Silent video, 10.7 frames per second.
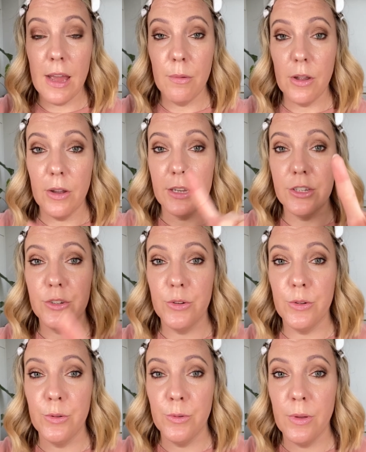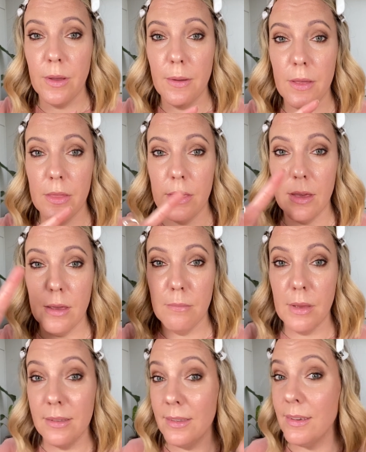So that's it for the first test. What do you
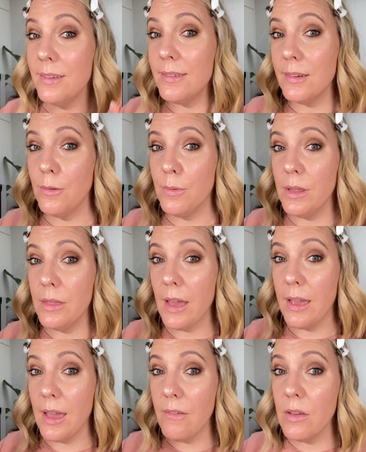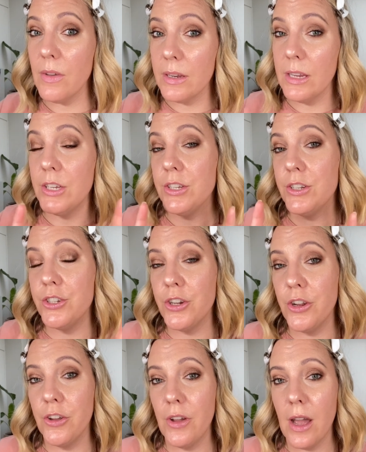guys think? Now we're going to switch it
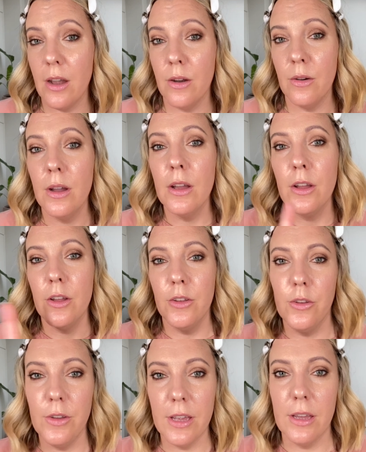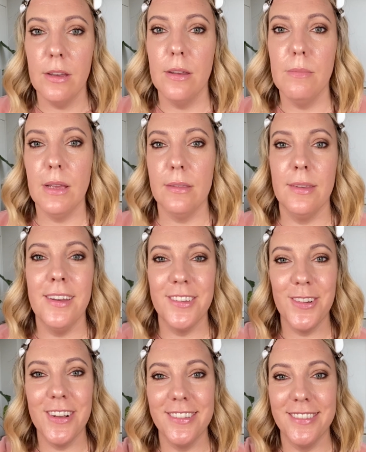up and I'm going to do the next test now.
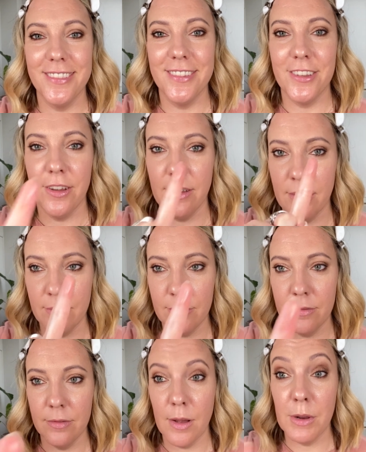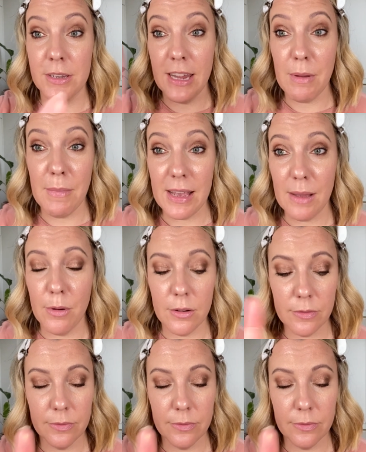So firstly, I have to cleanse my face.